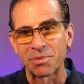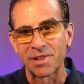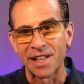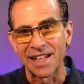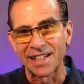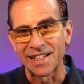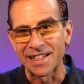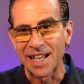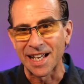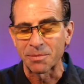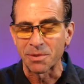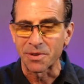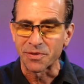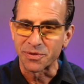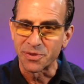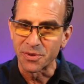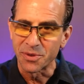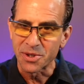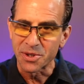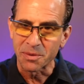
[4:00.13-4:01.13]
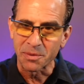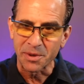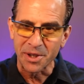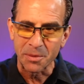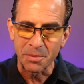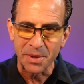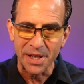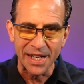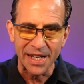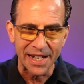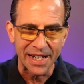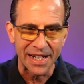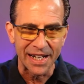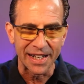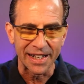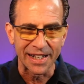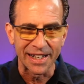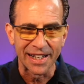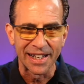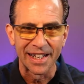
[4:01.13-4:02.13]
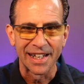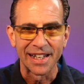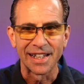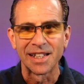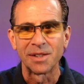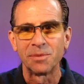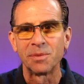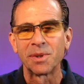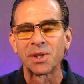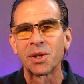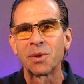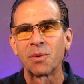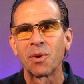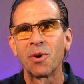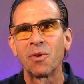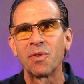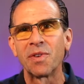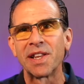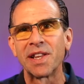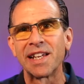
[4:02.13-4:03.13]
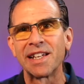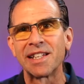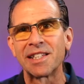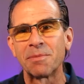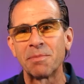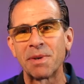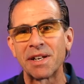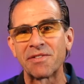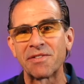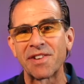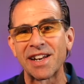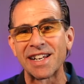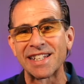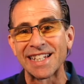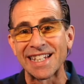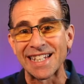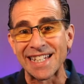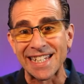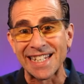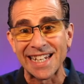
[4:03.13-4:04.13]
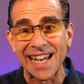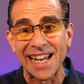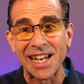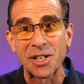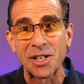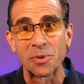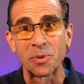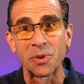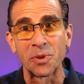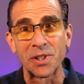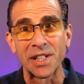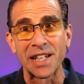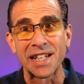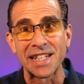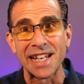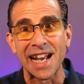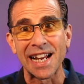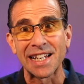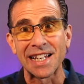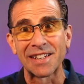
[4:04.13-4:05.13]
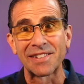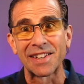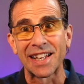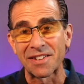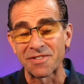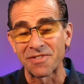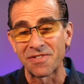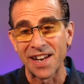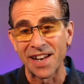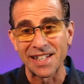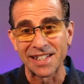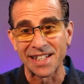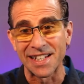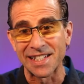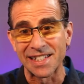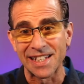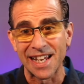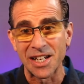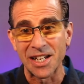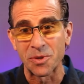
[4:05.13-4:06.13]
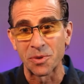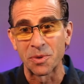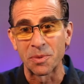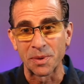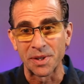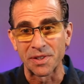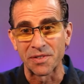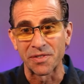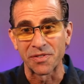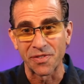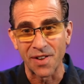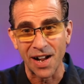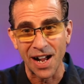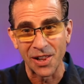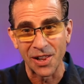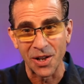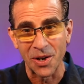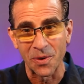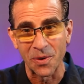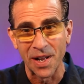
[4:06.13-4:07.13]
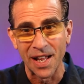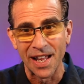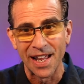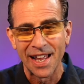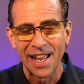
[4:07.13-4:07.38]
plan, the type of foods I'm going to be eating. Then we'll go over the intermittent fasting schedule, the exact fasting schedule I'm going to follow.